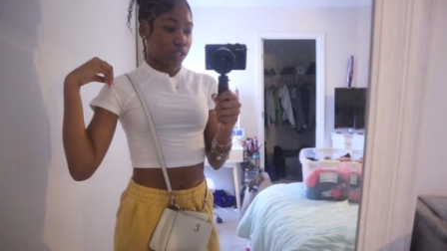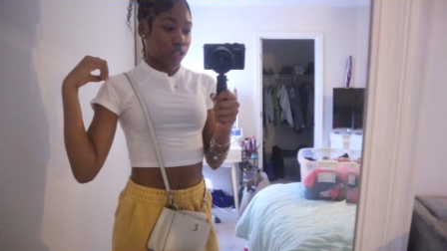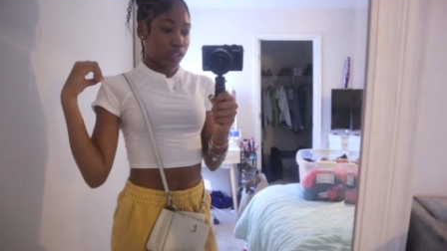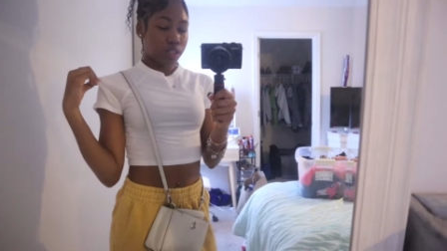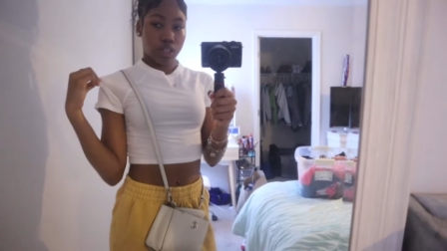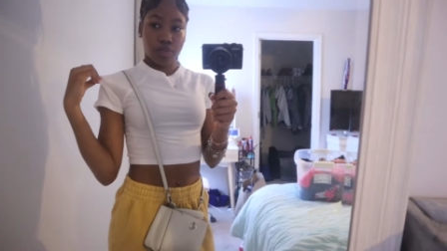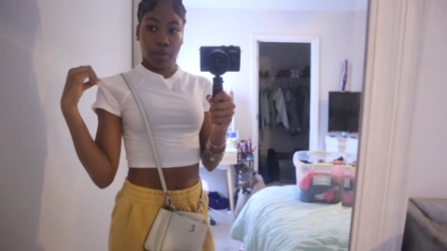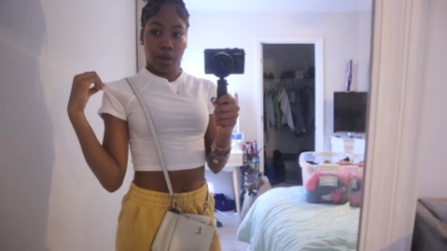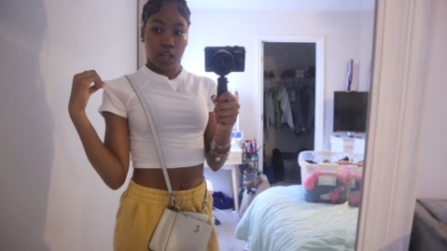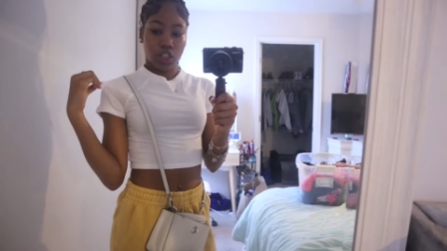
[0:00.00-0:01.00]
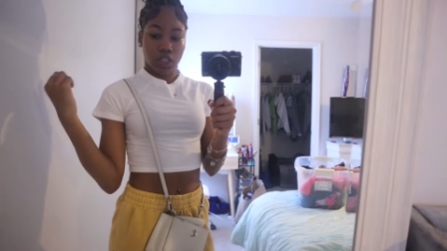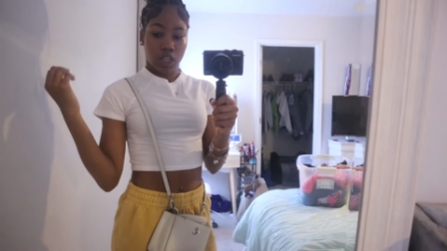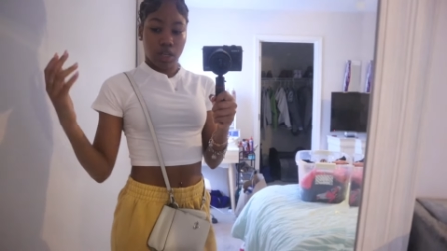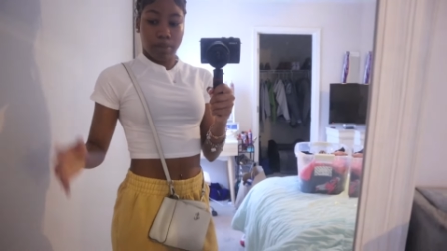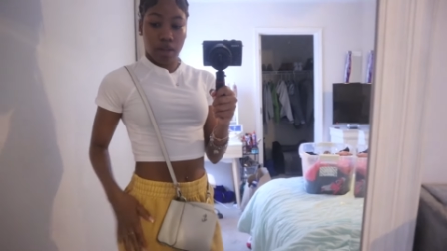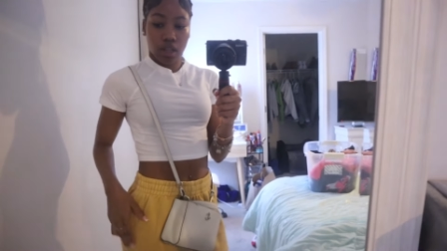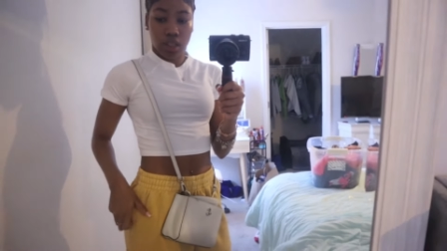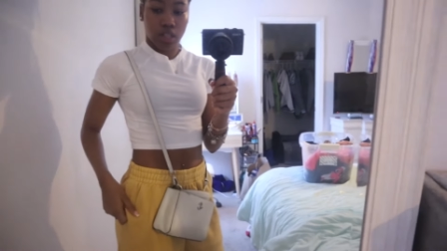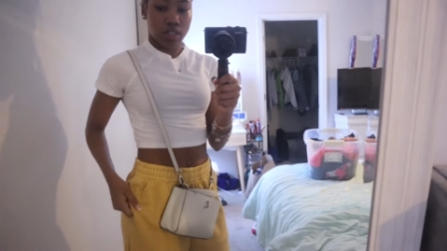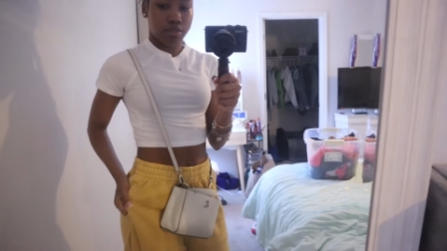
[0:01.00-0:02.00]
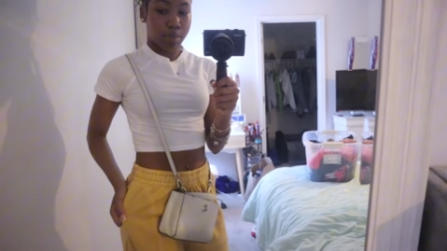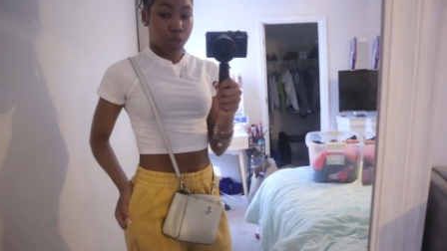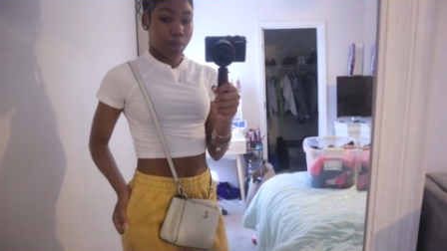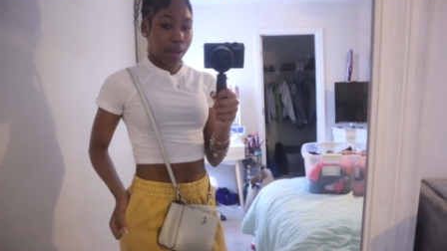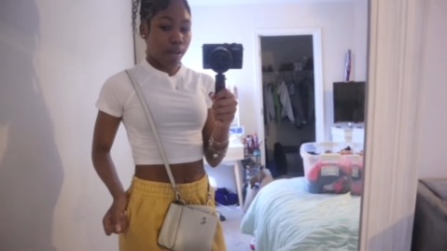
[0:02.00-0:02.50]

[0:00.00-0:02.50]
just from h&m this is from urban